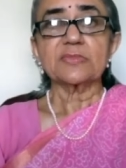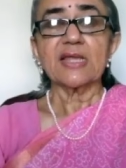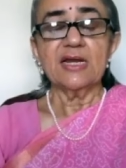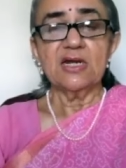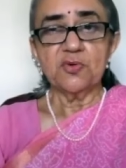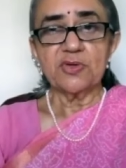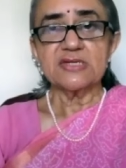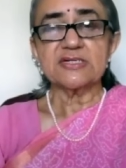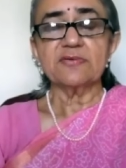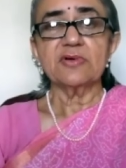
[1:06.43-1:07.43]
and look
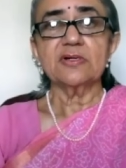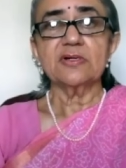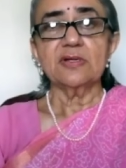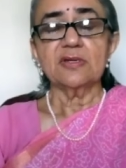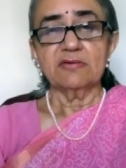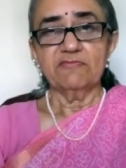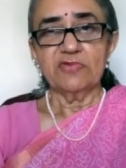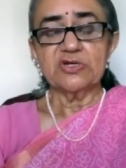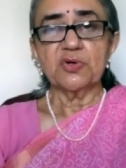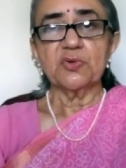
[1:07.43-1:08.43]
at our
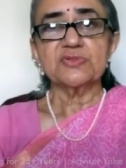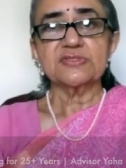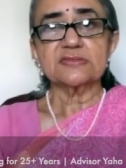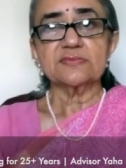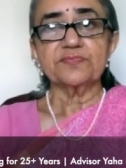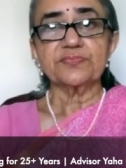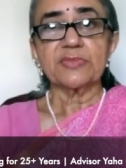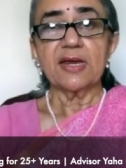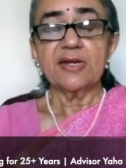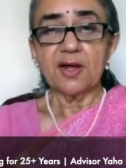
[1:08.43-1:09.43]
videos
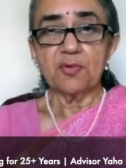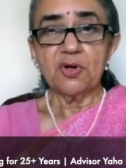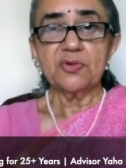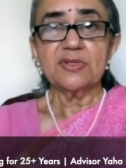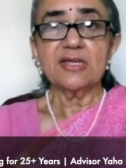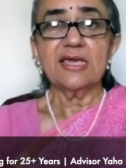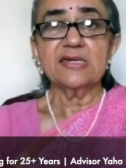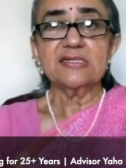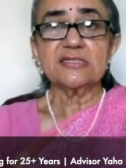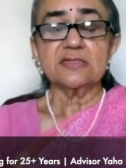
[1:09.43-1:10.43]
and download the
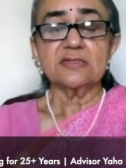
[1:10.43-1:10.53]
kit.